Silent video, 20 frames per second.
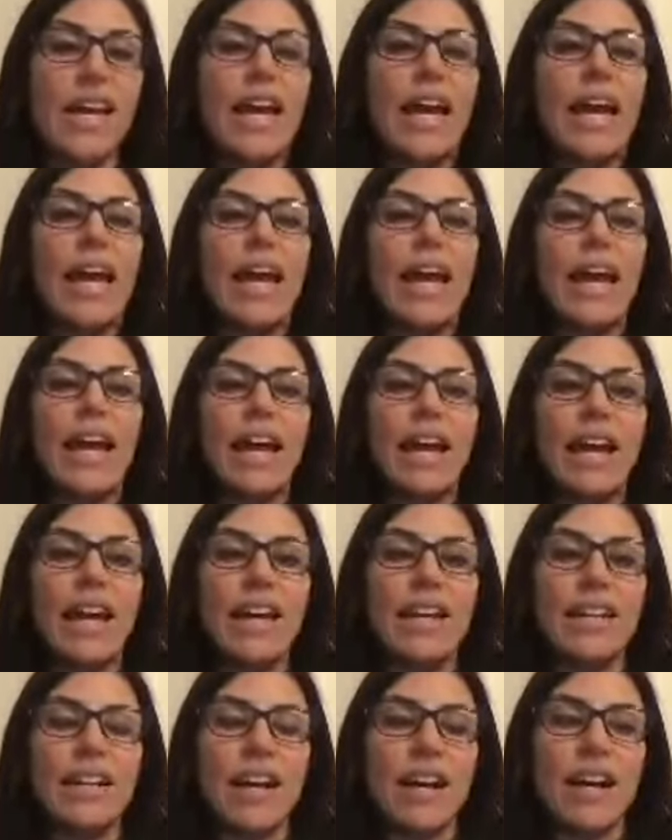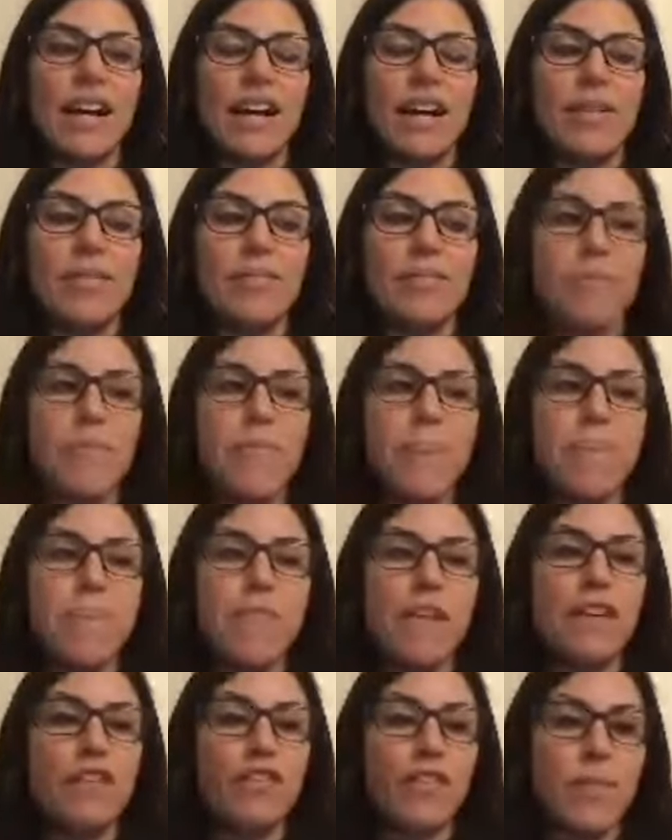and
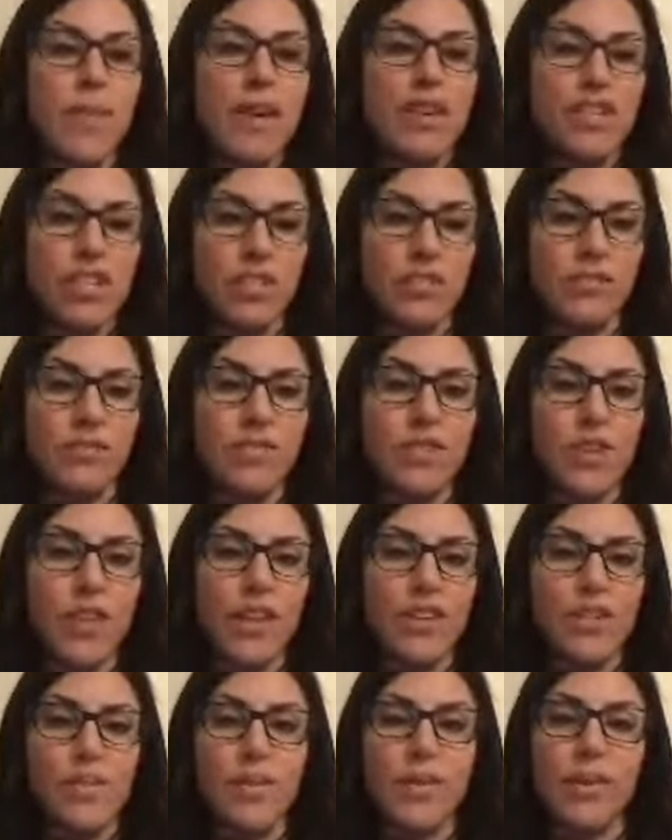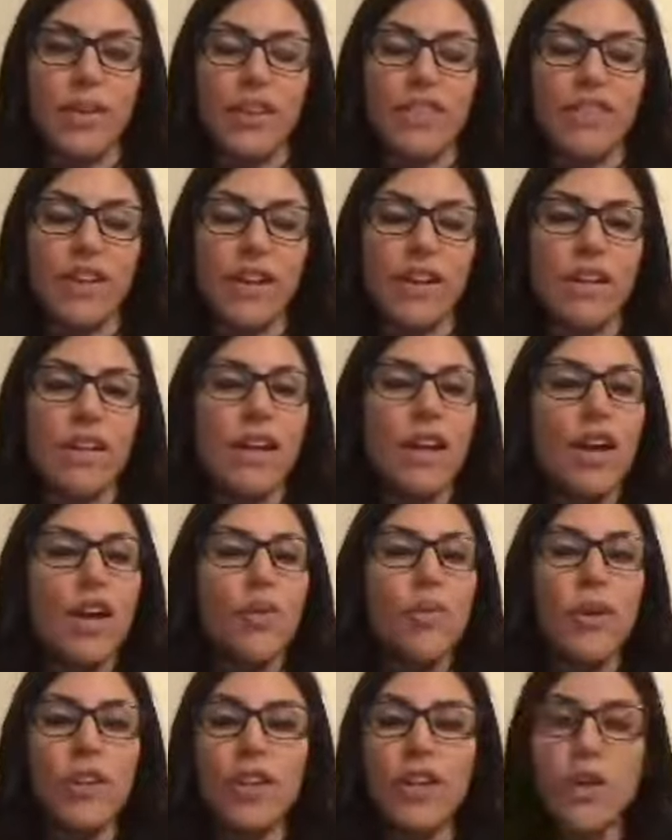inflammation, so that should be really fun.
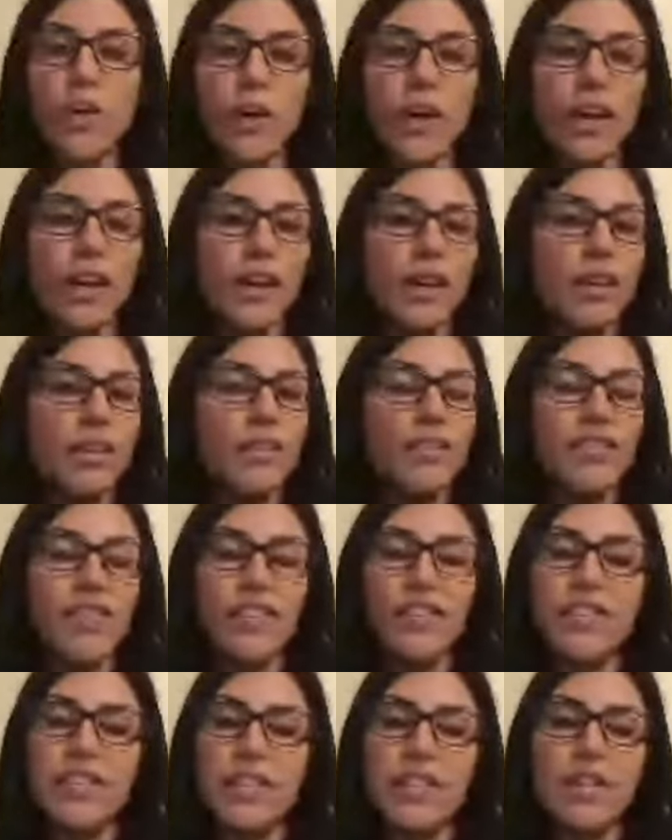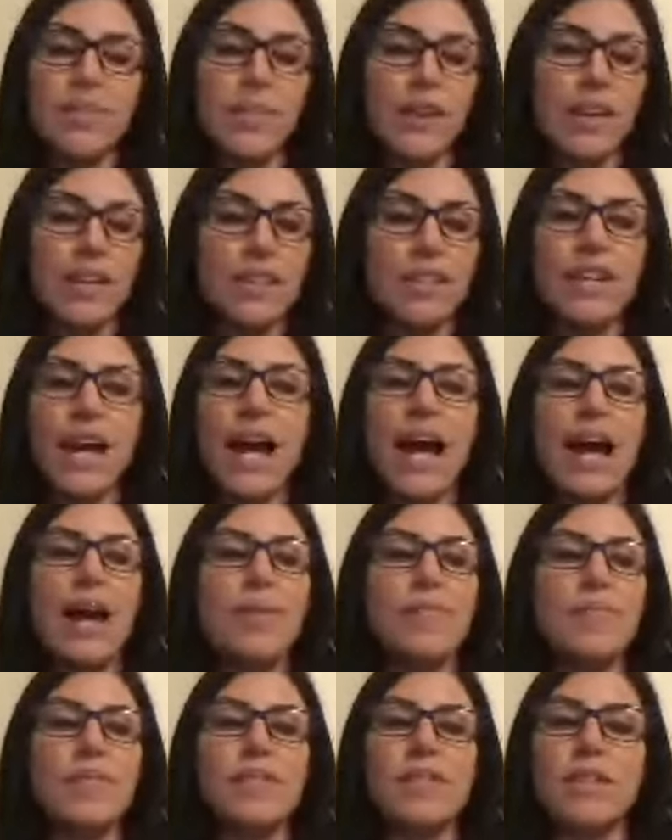Really quick, 15 minutes
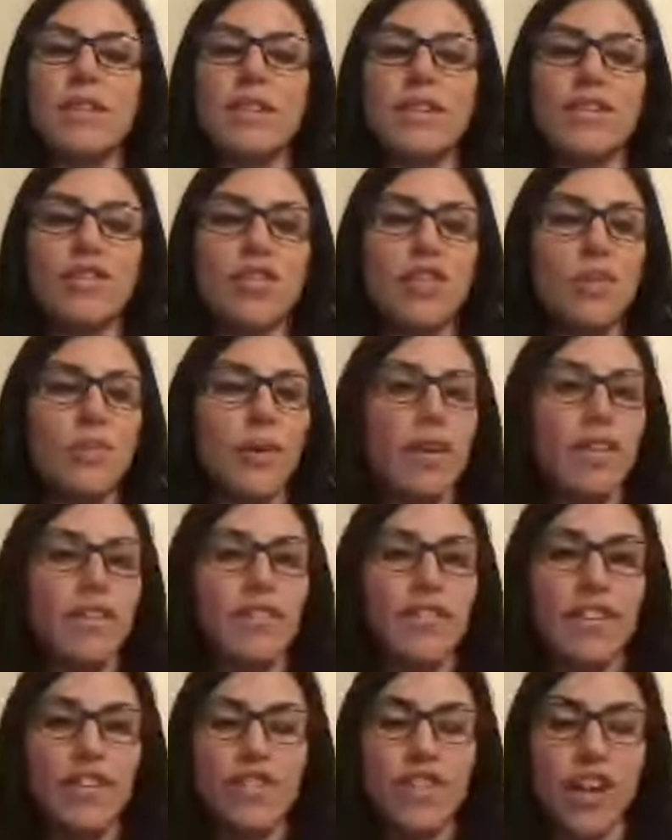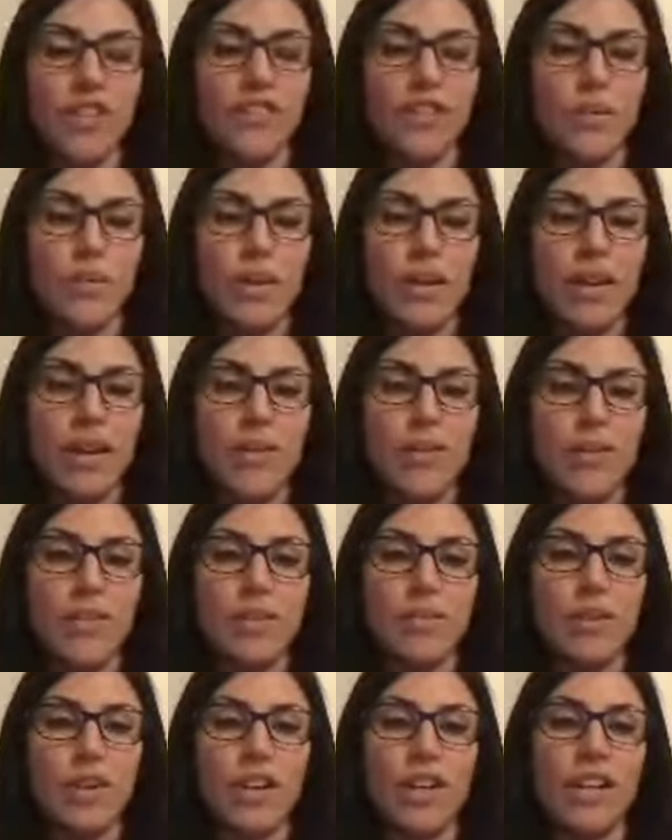tops. Just want to finish off your weekend with
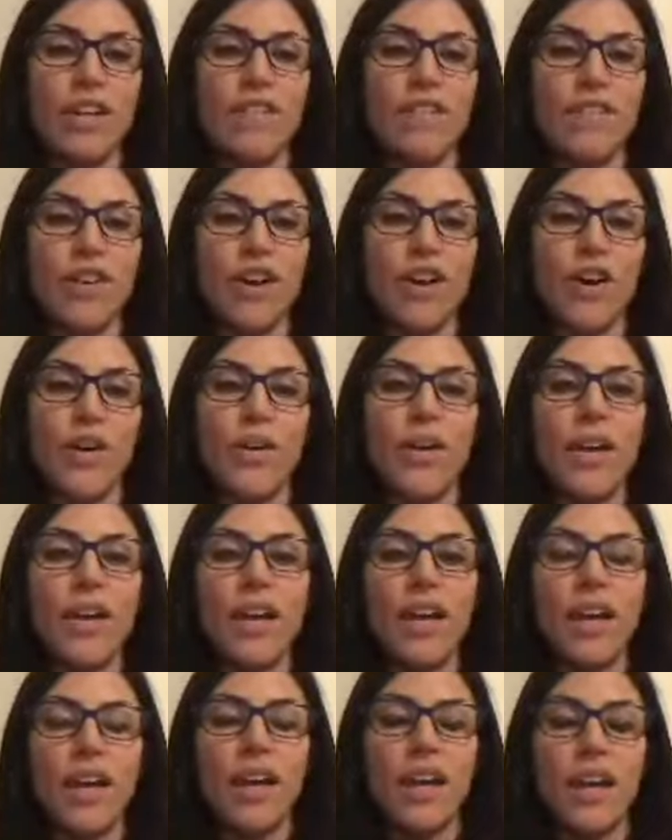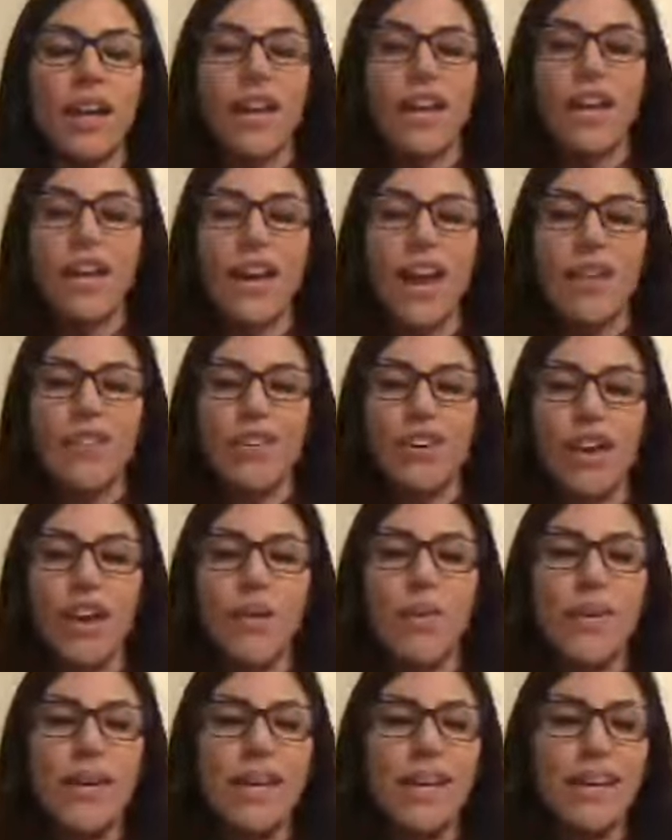some good info, and have a great
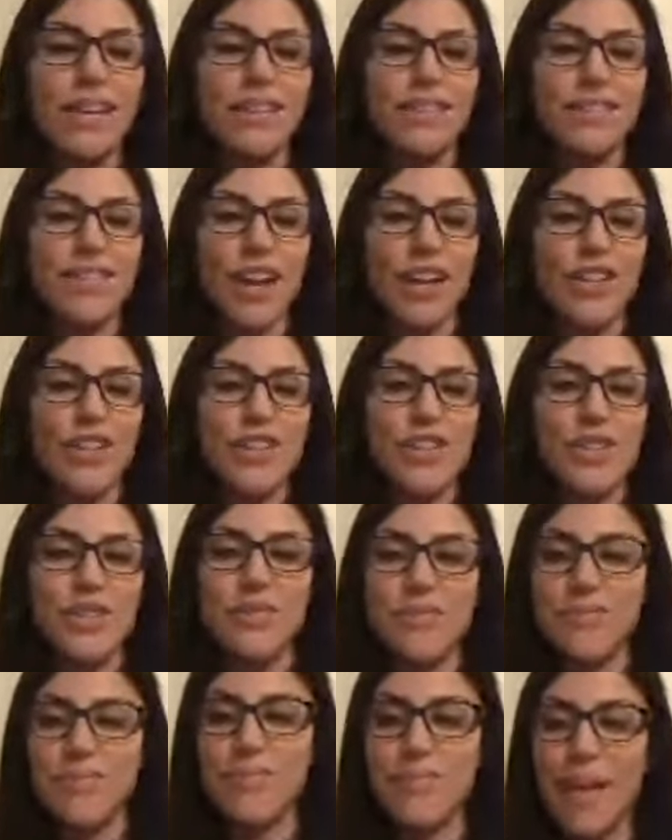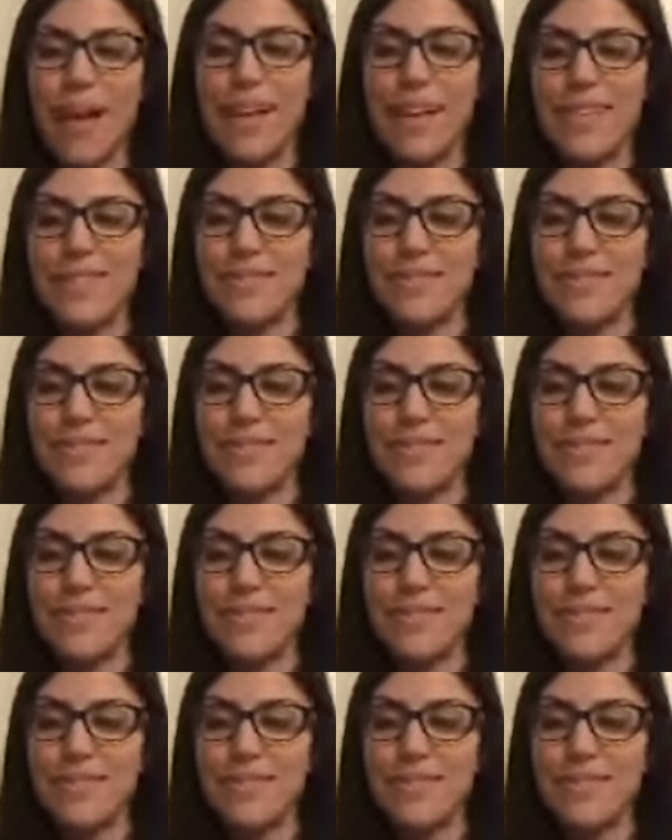week. Talk to you soon. Bye.